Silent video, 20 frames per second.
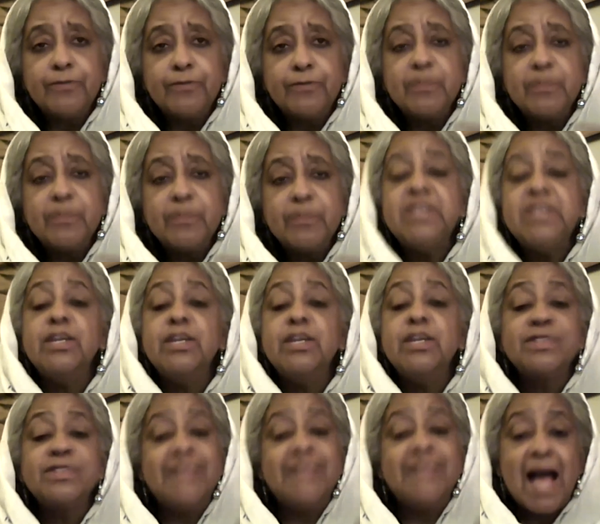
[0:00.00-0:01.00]
from the
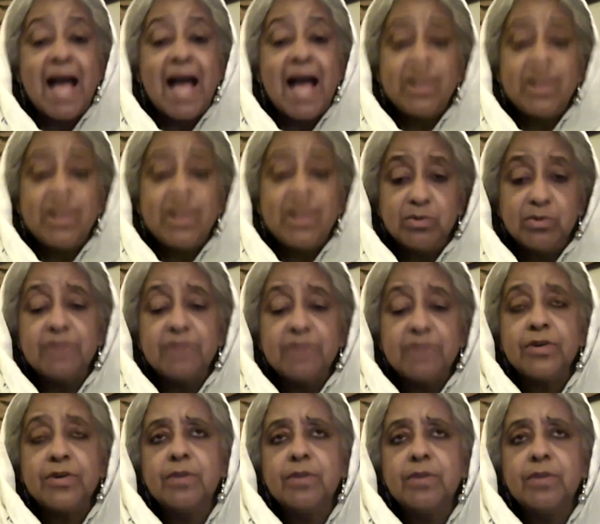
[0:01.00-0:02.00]
years that I knew
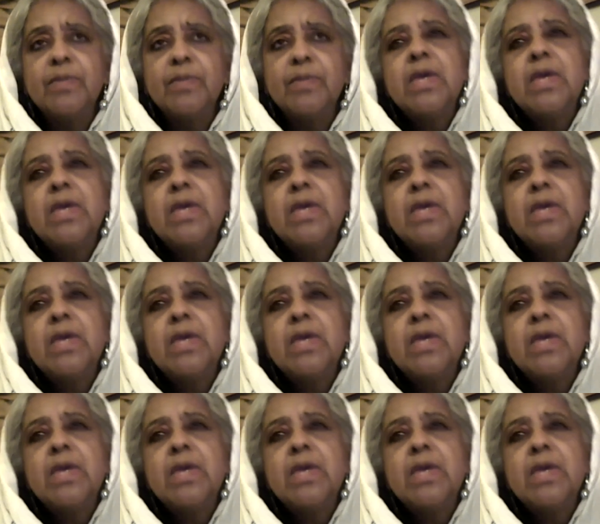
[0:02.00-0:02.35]
of her,